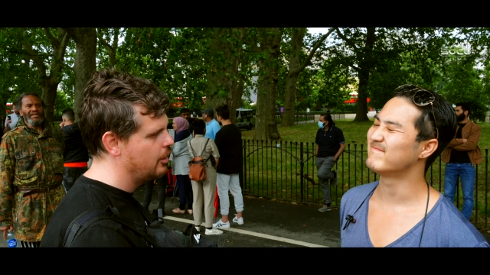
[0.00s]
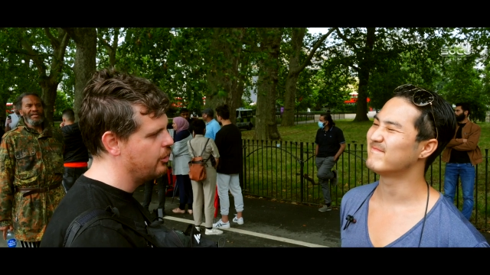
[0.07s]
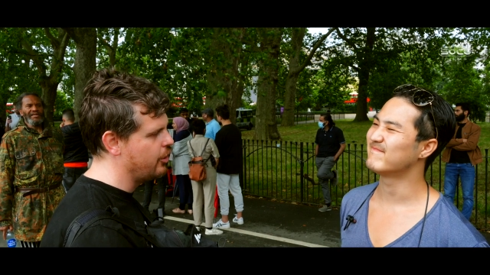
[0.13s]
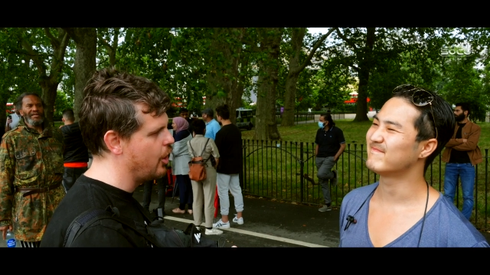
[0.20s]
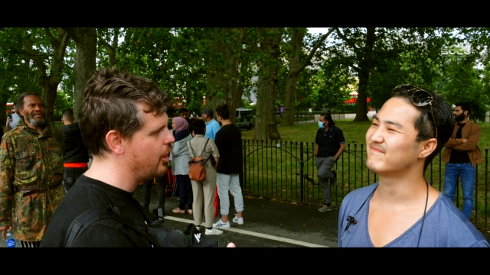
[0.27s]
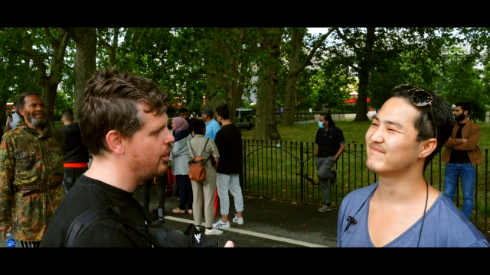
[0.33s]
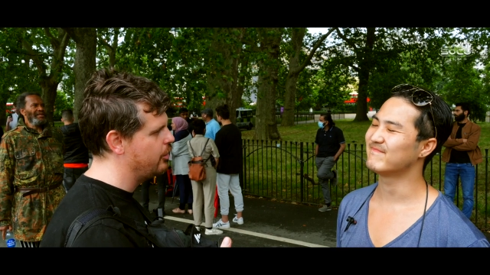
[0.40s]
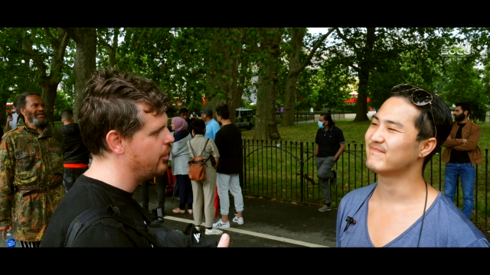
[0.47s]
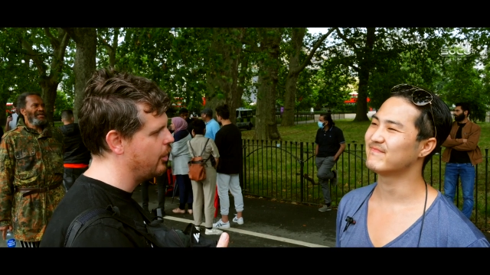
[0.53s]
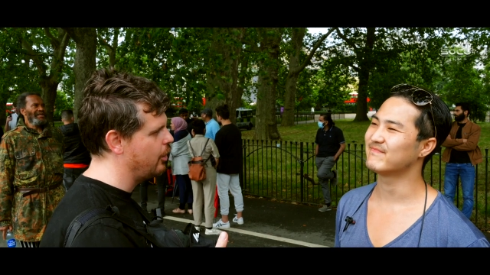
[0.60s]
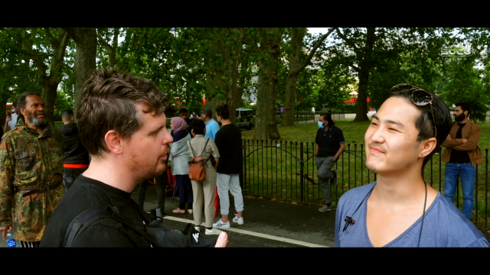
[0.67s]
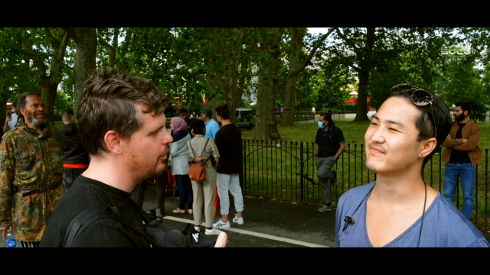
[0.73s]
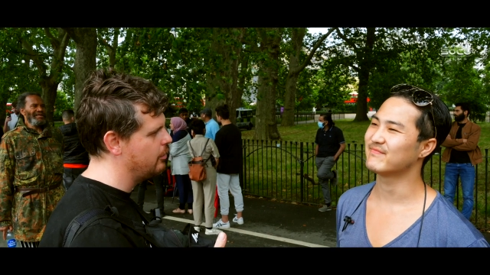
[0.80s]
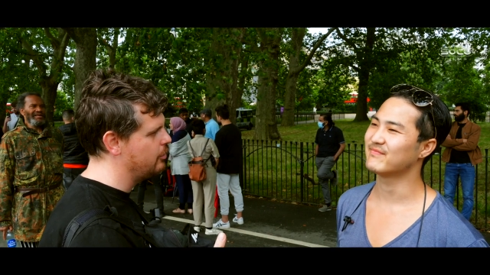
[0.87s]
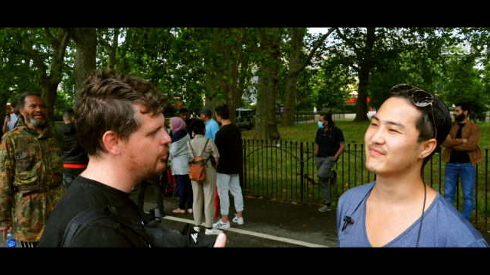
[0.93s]
Speaker 1: that,
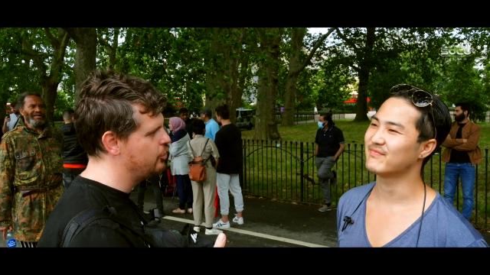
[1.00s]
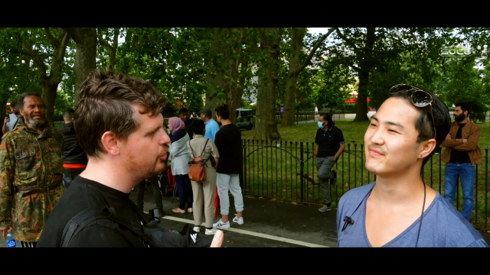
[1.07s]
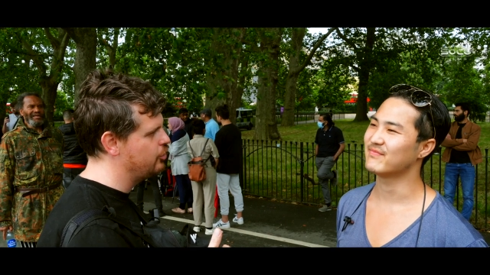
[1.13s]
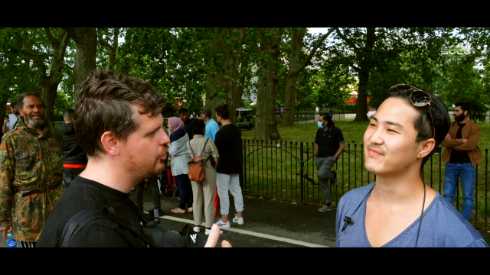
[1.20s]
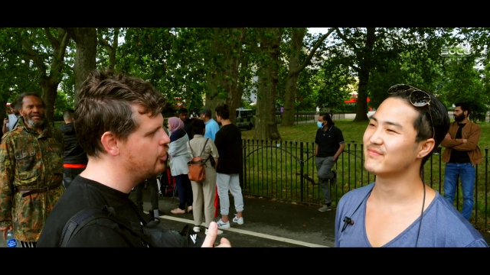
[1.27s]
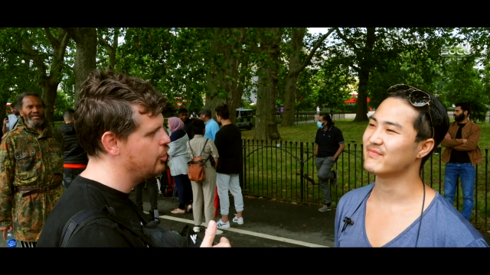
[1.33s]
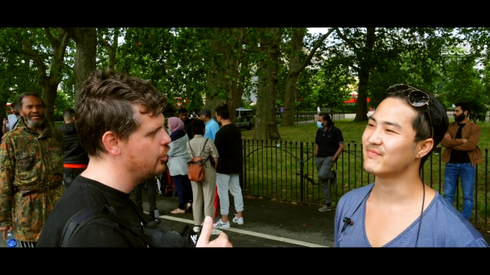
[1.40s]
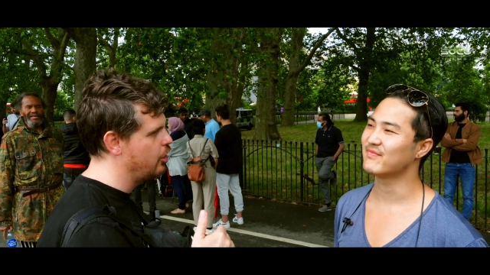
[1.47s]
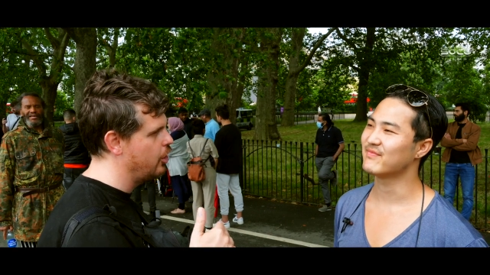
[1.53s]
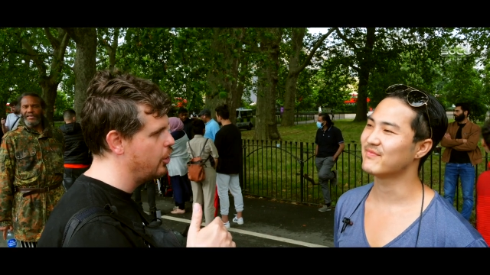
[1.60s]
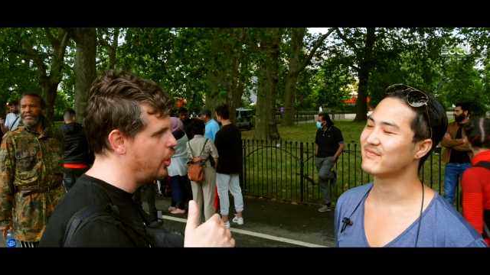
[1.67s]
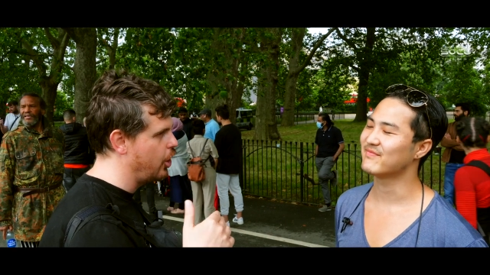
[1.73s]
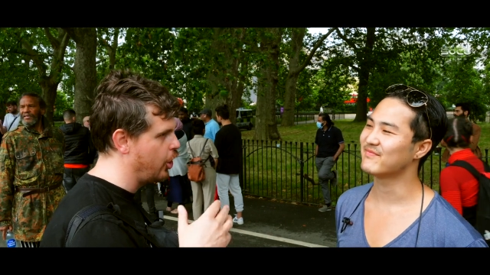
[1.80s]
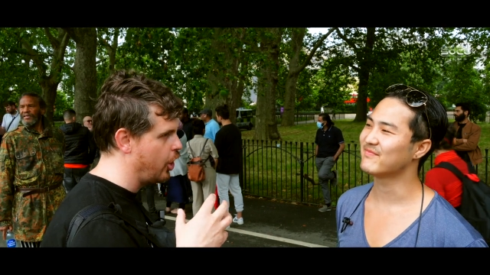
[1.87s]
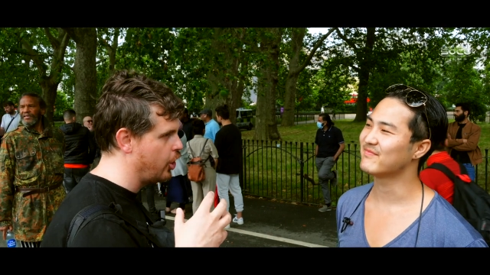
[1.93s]
that
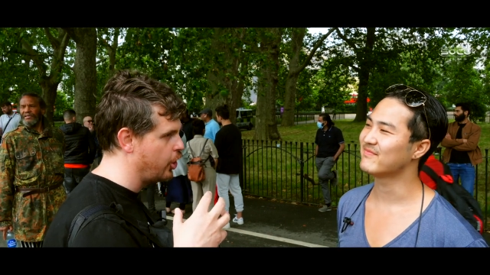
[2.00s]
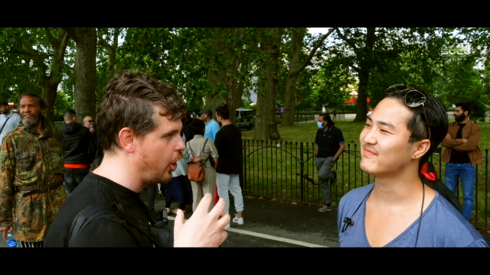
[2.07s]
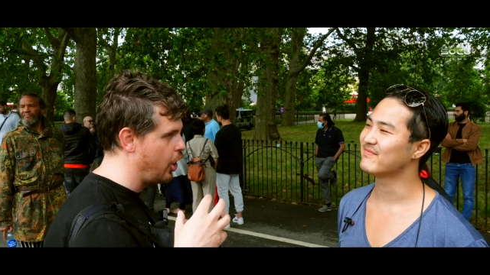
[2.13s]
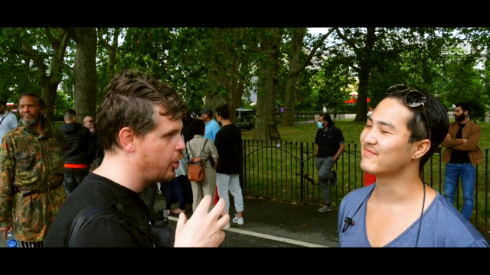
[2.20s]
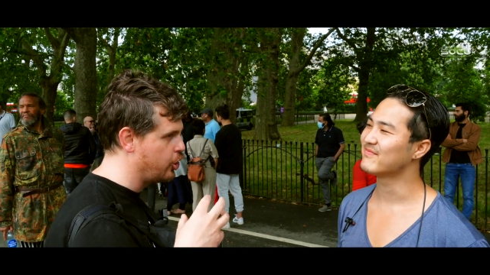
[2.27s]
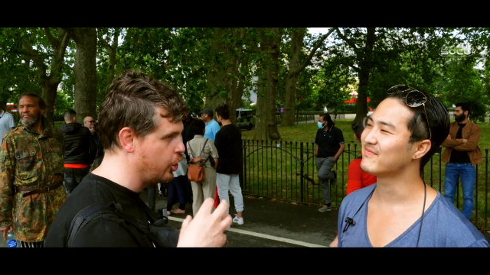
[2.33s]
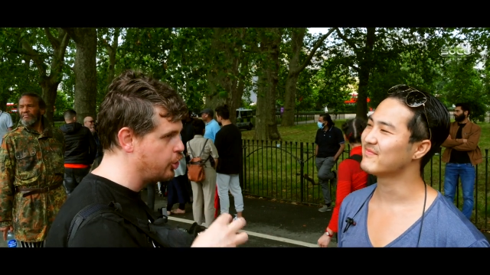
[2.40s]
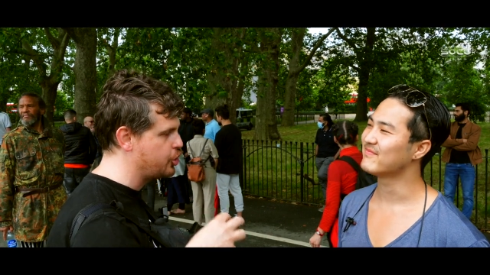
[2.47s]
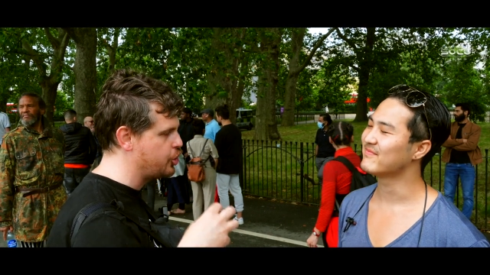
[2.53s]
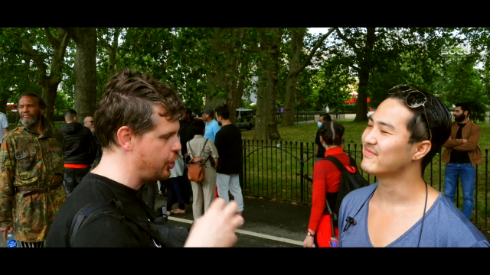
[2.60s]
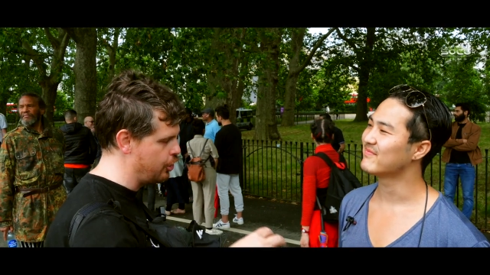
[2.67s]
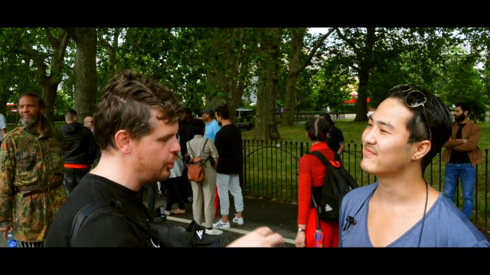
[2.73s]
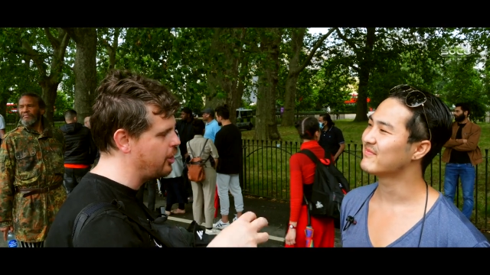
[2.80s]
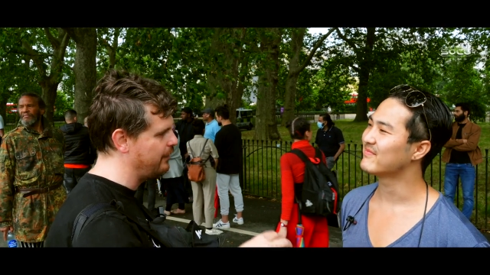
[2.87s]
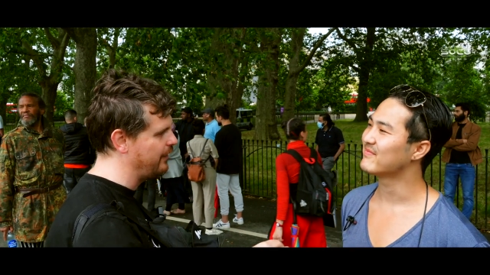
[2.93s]
a, a good
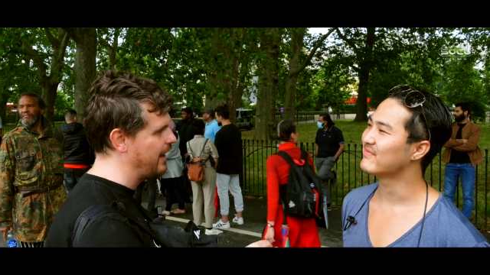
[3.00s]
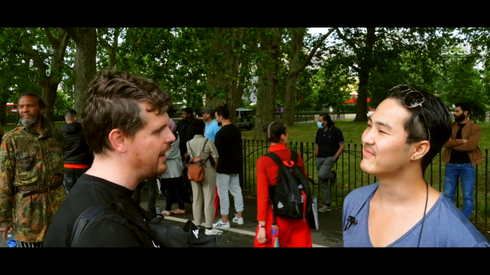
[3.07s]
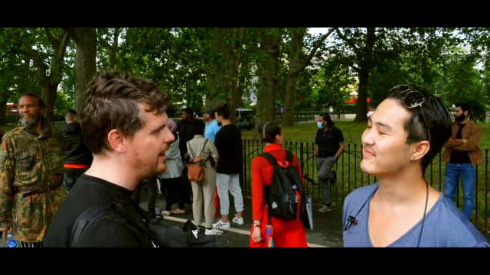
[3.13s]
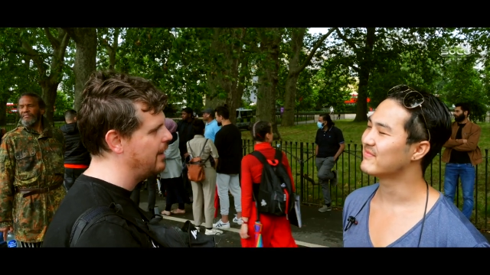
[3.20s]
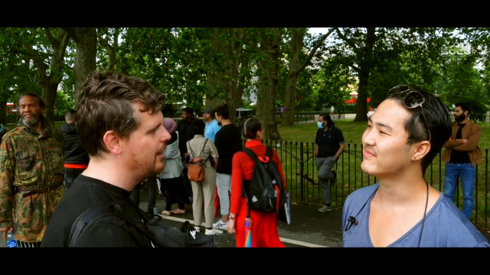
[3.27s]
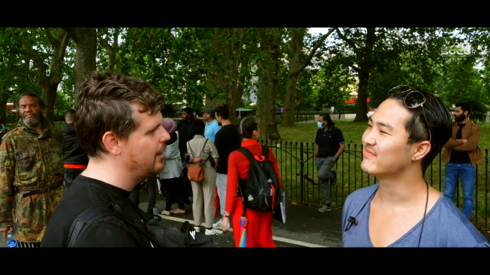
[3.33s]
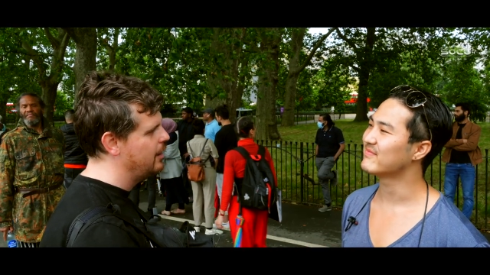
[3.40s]
chunk of it